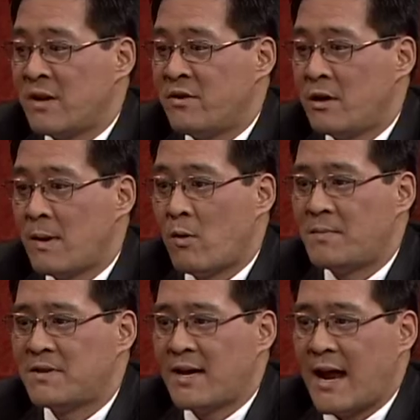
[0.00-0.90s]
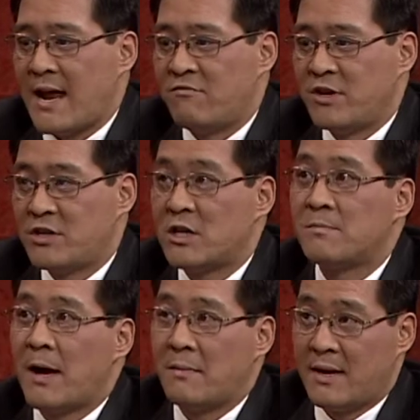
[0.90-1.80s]
if you go to my website at
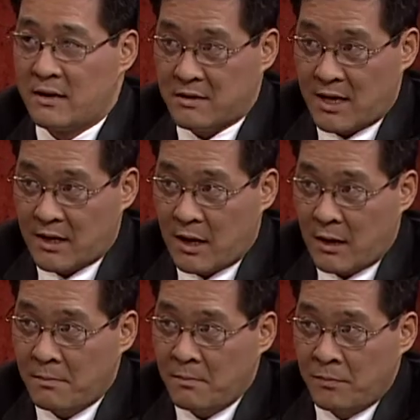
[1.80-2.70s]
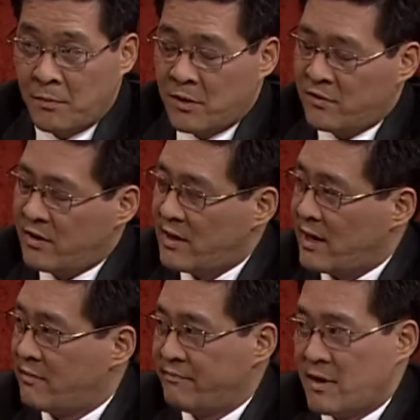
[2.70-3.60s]
rechargebiomedical.com, see
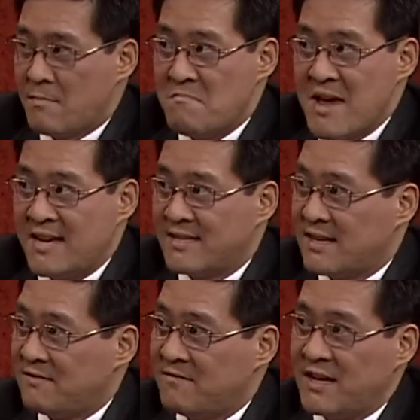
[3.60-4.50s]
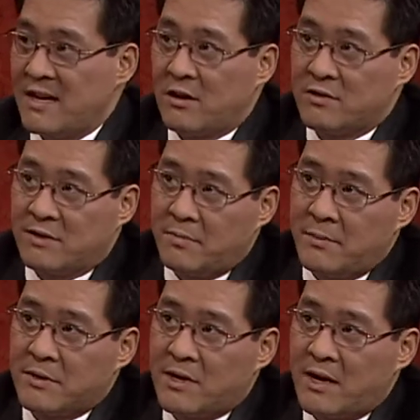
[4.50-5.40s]
like amazing videos and
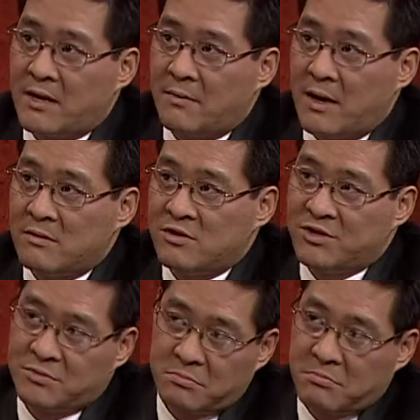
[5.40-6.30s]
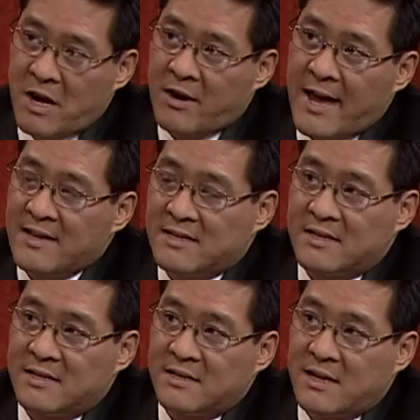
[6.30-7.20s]
people talking about just their cases.